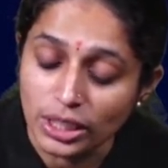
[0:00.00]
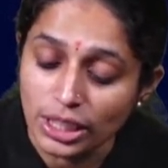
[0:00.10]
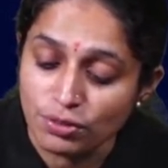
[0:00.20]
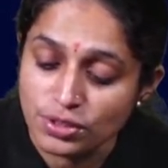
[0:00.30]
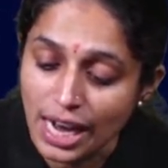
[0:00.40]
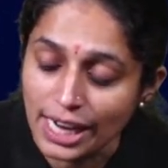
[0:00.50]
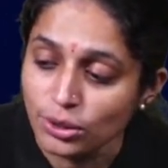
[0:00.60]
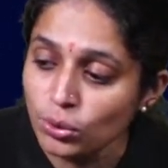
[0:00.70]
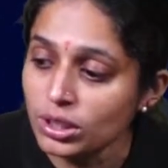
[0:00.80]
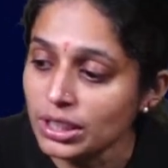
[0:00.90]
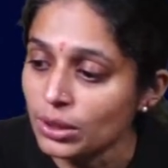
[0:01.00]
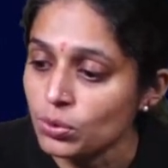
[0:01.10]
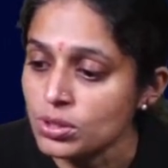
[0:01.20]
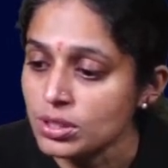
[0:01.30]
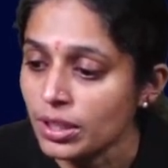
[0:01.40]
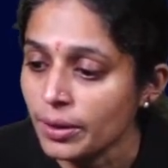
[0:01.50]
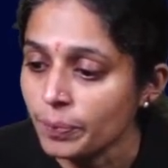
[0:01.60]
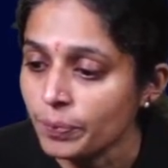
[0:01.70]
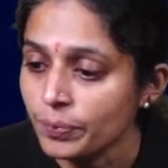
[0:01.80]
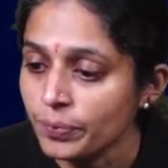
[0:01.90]
Only if statute gives,
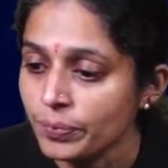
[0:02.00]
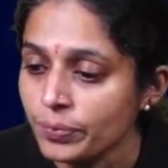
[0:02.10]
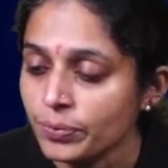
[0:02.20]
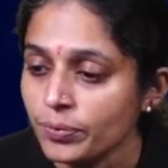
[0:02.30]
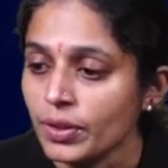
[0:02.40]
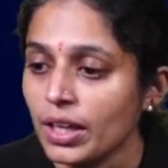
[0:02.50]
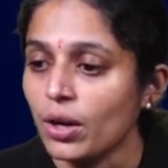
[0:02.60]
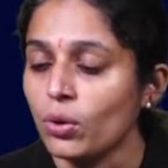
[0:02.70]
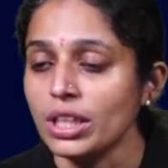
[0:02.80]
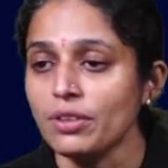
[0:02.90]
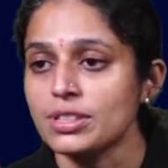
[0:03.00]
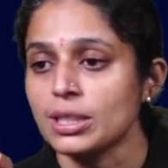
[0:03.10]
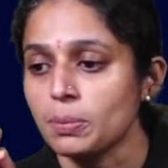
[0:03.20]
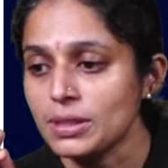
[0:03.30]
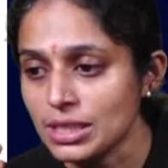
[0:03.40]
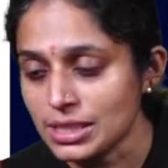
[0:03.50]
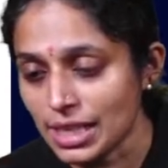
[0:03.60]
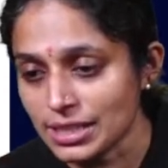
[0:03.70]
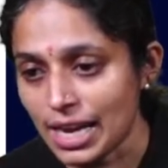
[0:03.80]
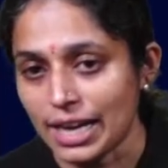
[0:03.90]
only if CPC
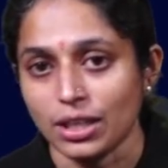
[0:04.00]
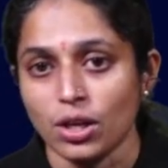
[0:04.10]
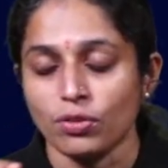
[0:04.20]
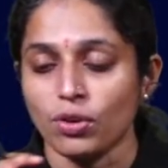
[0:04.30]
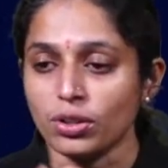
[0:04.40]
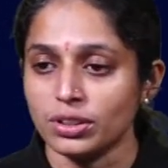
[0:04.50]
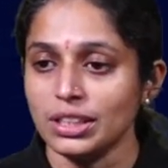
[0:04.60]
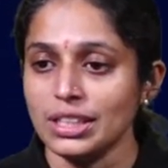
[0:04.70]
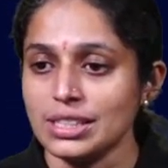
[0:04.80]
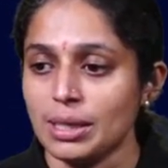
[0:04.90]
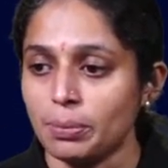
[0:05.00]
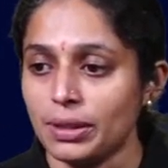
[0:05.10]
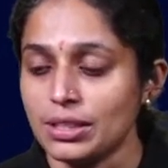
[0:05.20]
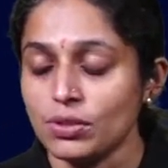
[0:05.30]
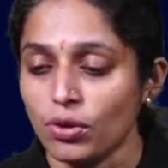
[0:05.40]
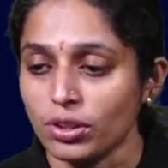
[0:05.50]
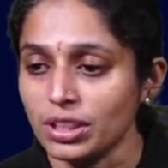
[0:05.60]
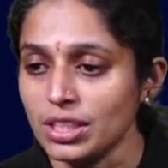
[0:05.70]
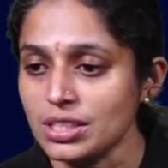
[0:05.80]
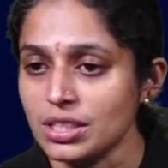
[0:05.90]
says that for these appeals,
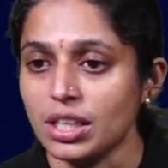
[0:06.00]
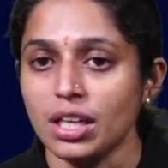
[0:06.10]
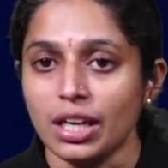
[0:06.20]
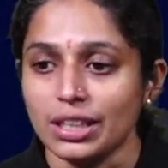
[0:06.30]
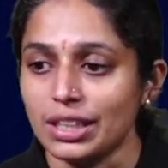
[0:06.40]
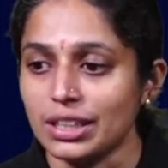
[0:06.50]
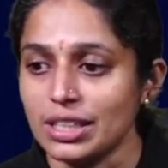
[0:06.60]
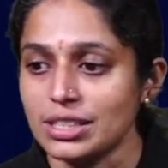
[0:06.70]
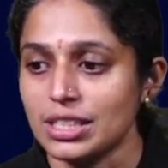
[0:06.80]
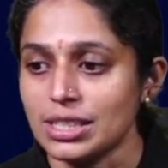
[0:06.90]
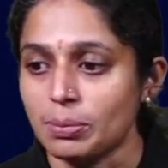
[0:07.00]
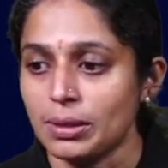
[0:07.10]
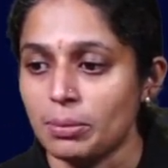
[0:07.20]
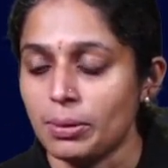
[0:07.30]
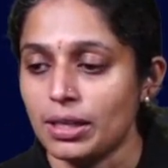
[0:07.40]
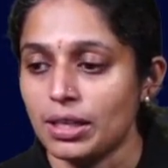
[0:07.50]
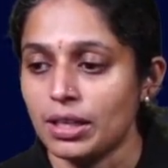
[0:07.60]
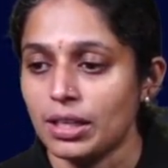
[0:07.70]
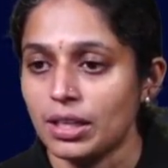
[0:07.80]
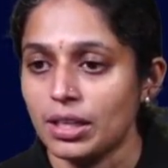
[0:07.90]
for these decrees it is
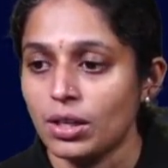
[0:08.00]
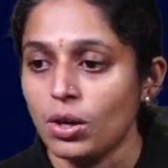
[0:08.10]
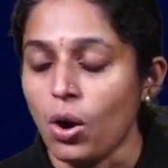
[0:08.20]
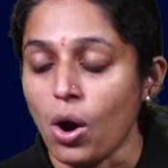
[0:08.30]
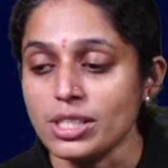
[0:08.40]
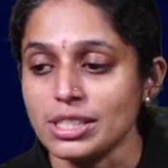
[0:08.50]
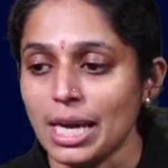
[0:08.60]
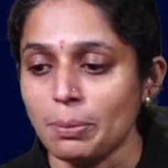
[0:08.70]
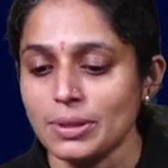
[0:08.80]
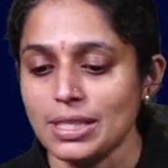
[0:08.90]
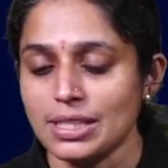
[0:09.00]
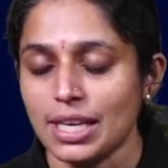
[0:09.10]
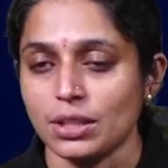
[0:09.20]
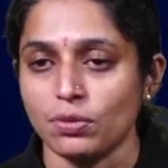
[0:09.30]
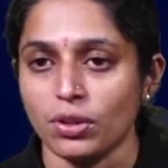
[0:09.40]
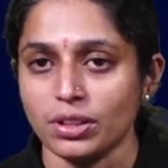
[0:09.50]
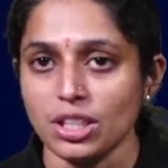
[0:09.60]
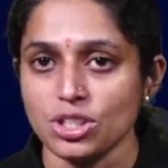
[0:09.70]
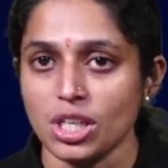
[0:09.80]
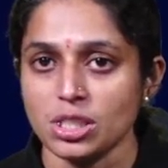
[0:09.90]
appealable, or CRPC says for
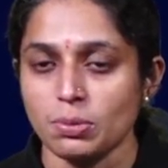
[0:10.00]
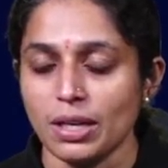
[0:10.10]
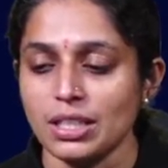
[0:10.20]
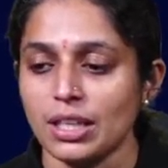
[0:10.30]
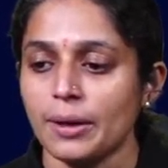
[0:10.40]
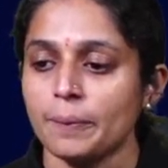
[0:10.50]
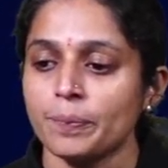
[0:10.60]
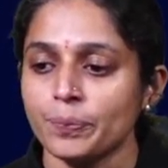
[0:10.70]
these judgment